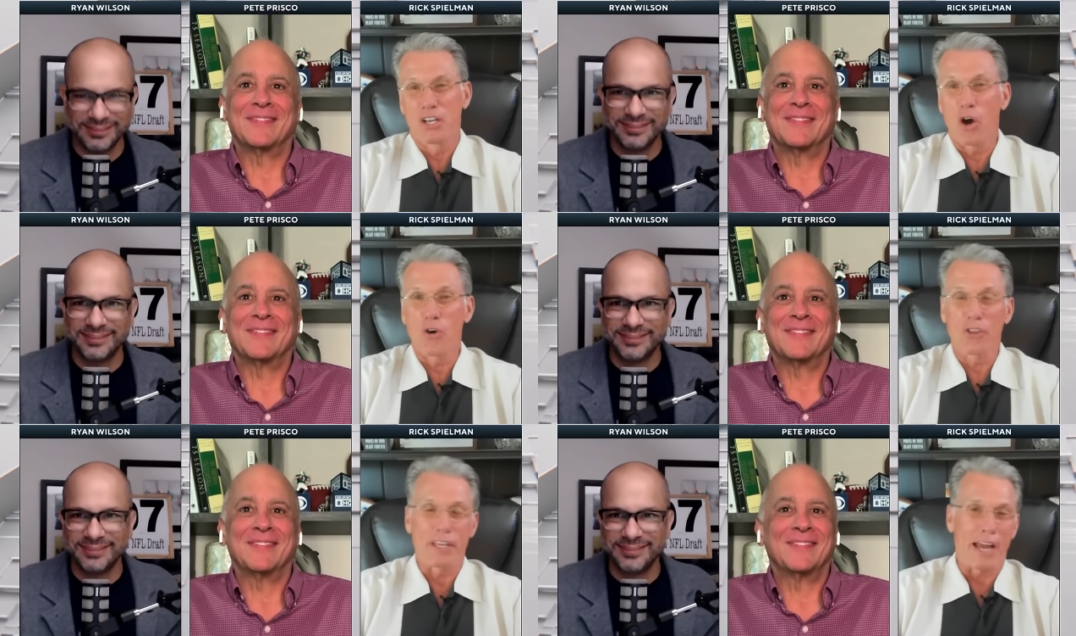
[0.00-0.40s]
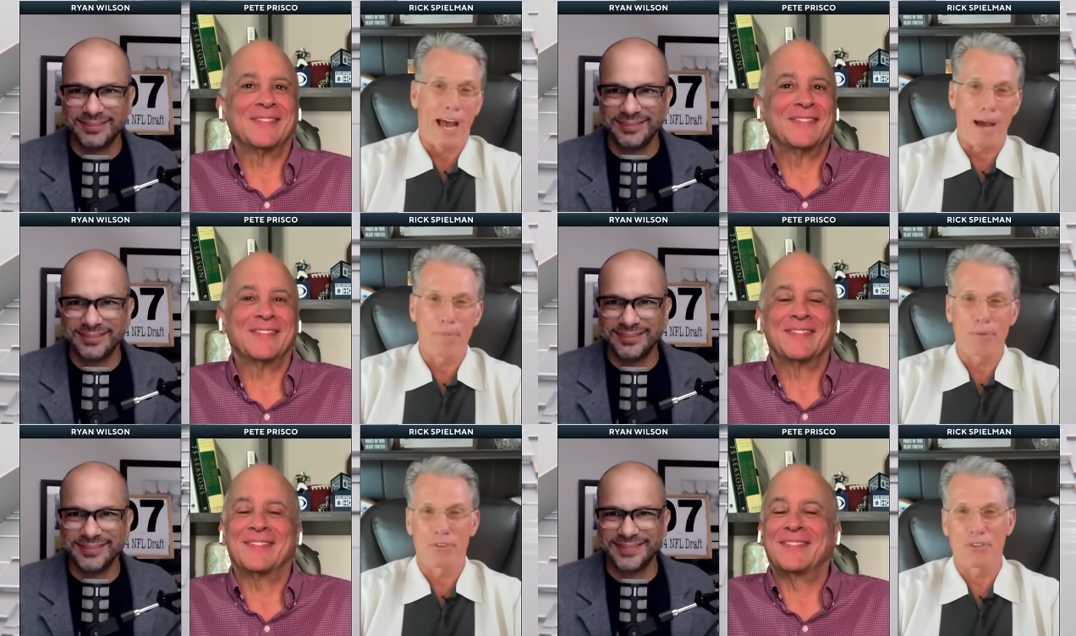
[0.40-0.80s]
Speaker 1: go the
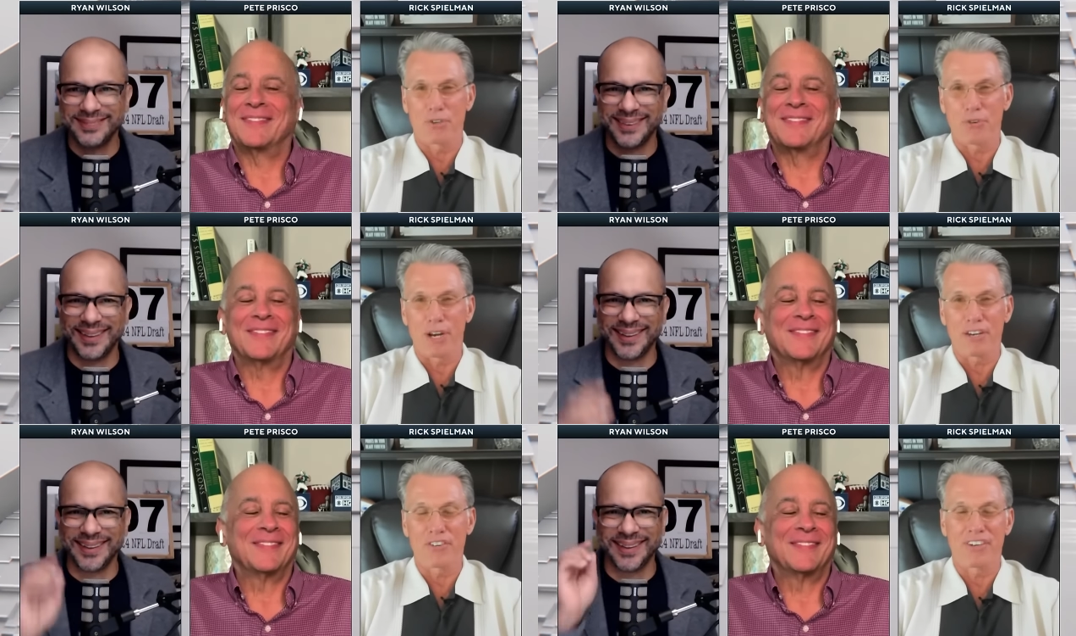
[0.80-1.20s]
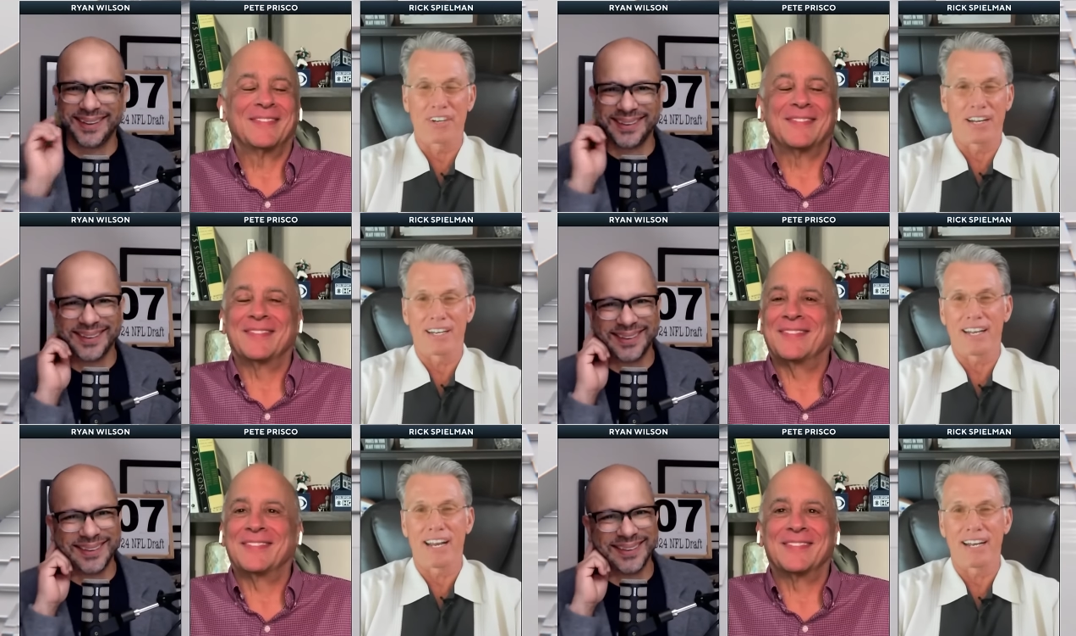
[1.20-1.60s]
opposite direction
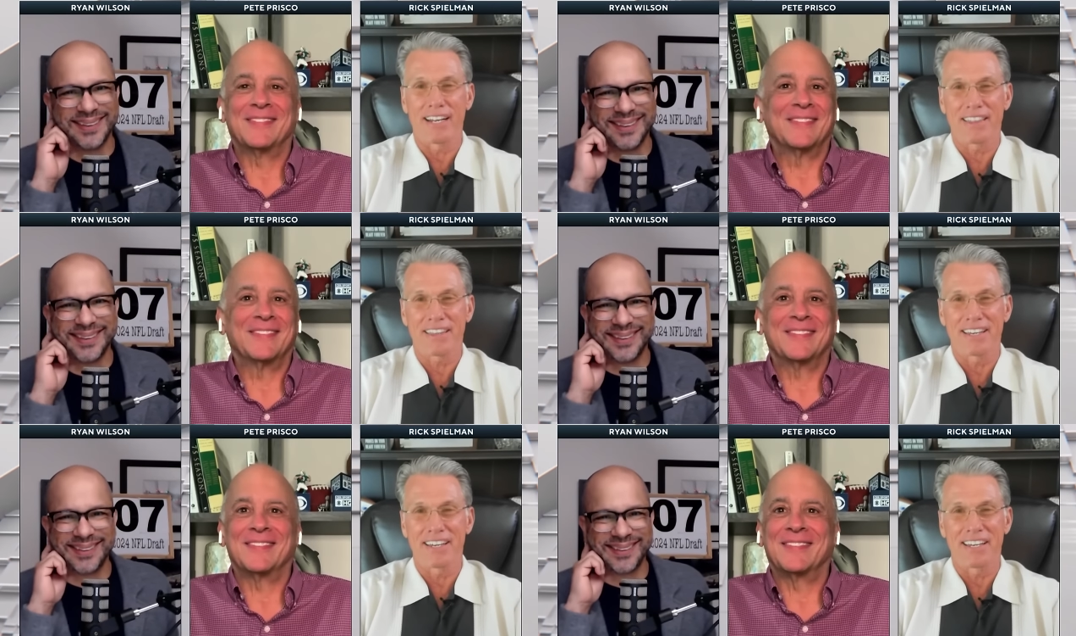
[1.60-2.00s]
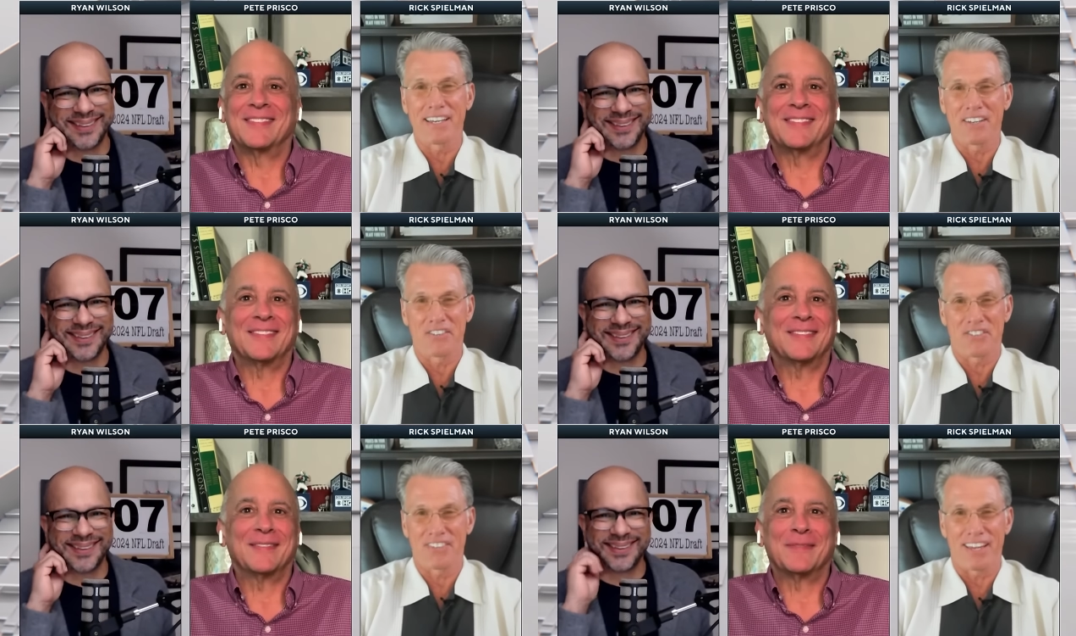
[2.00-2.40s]
on anything
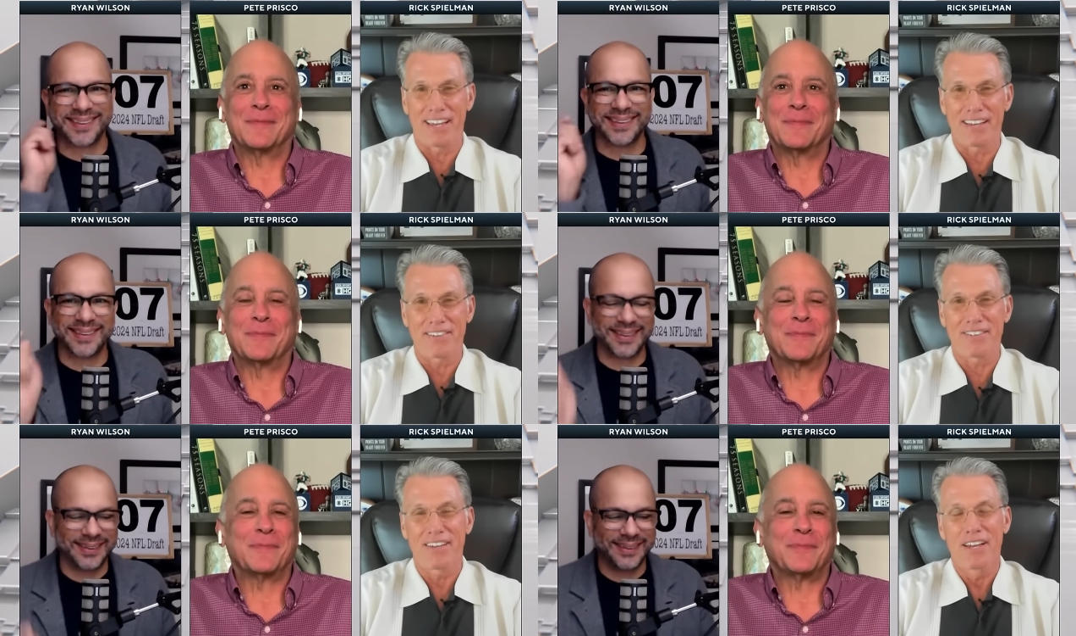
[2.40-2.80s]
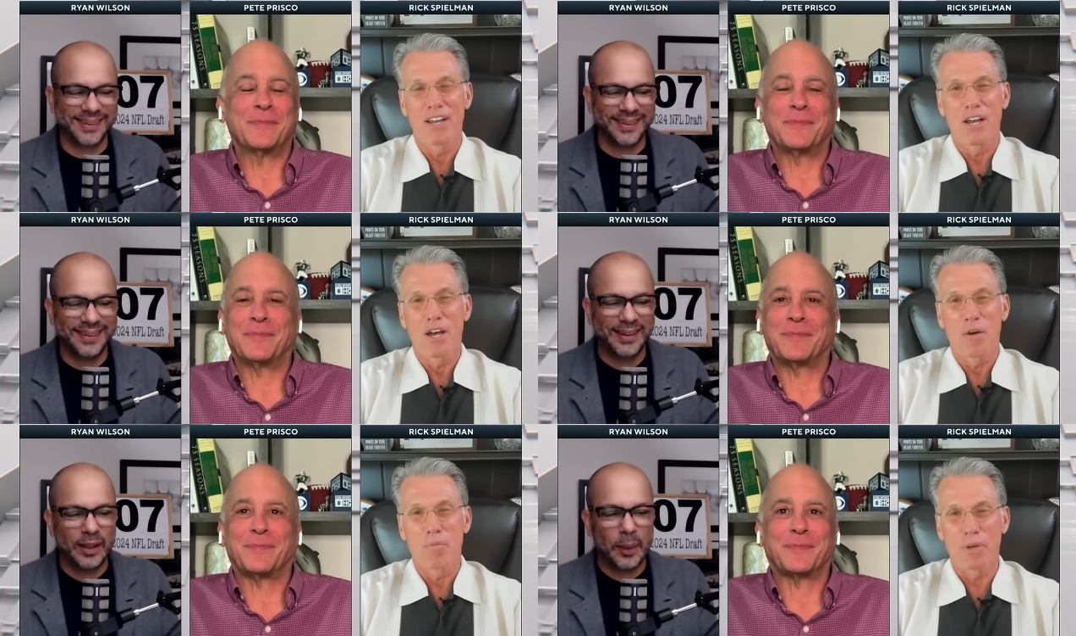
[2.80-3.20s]
he says.
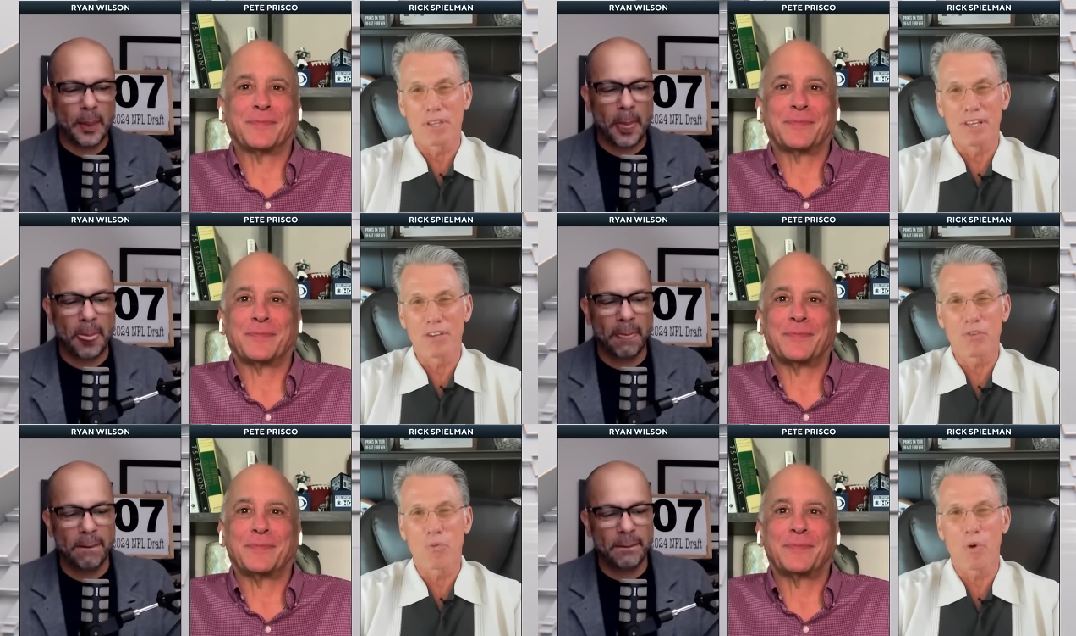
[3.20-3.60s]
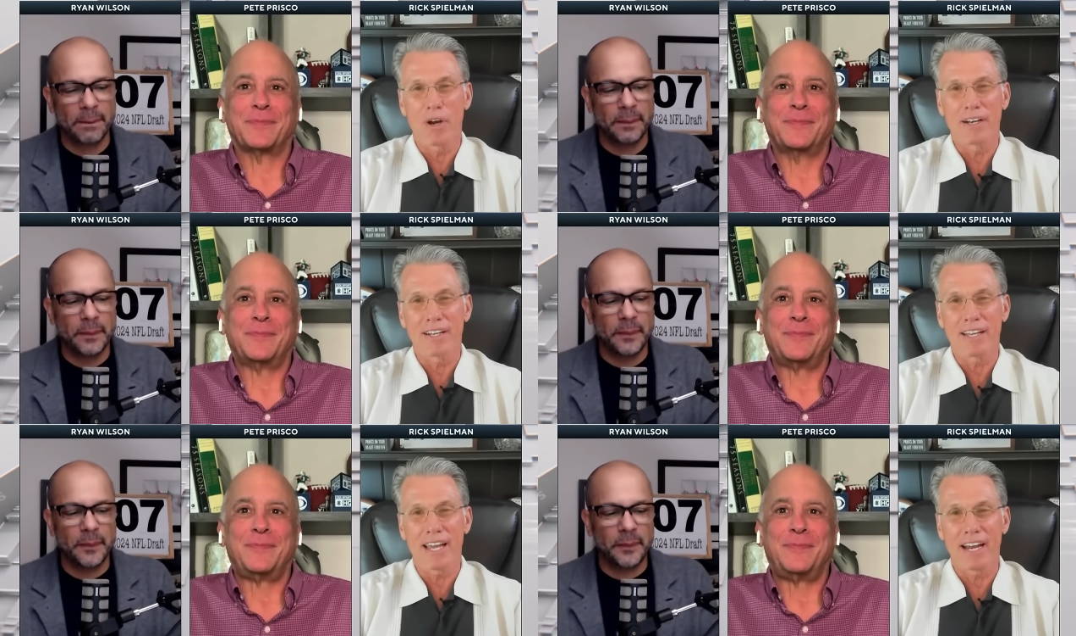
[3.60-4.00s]
But this
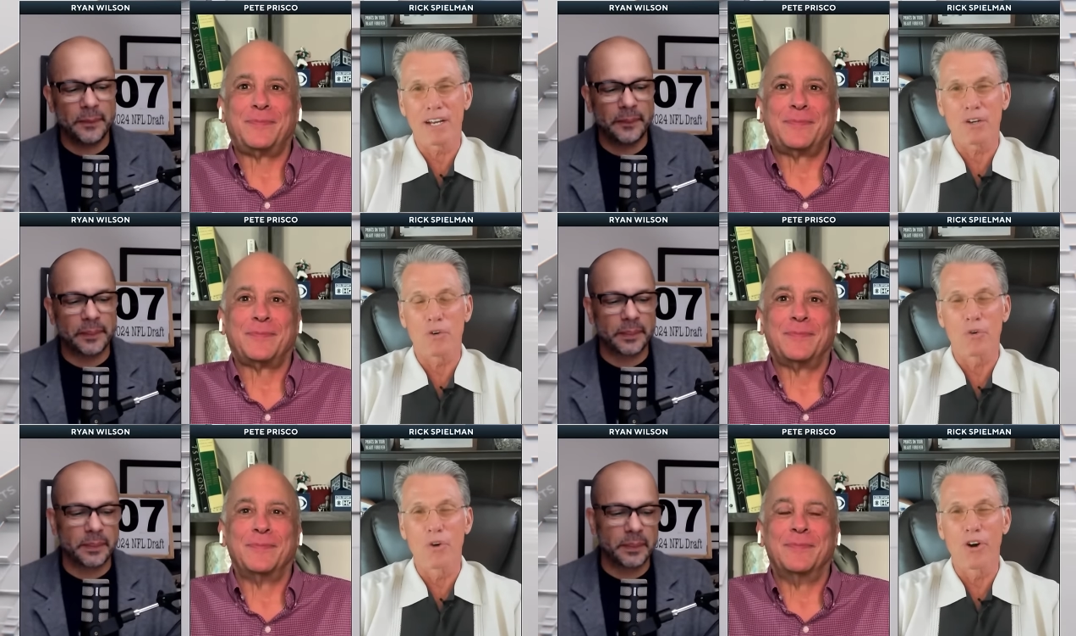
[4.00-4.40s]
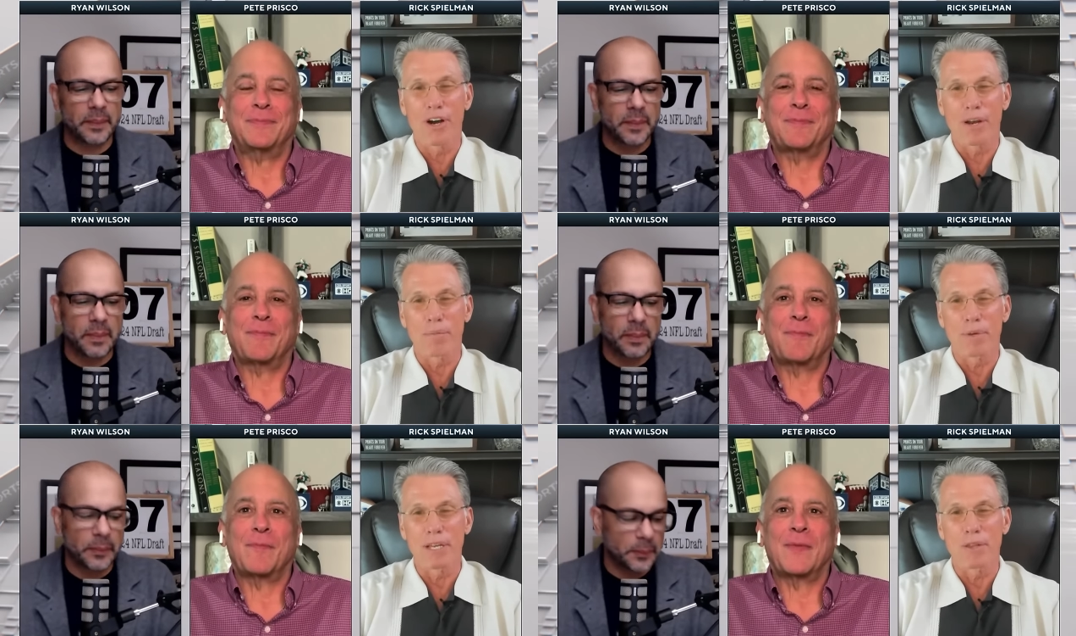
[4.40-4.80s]
one kind of grew
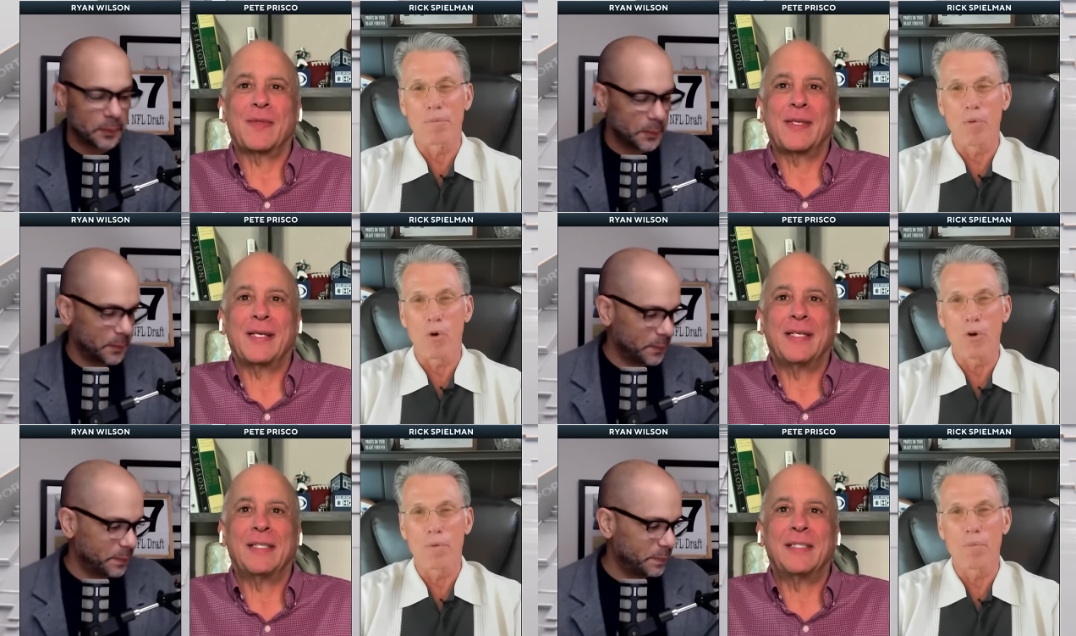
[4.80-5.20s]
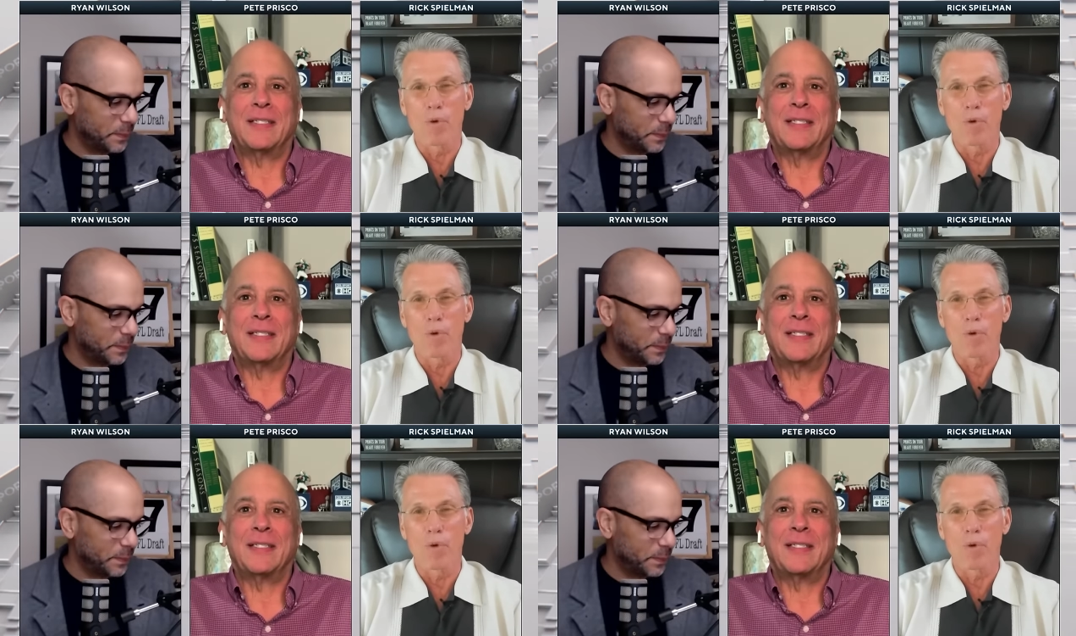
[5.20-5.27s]
on me the more and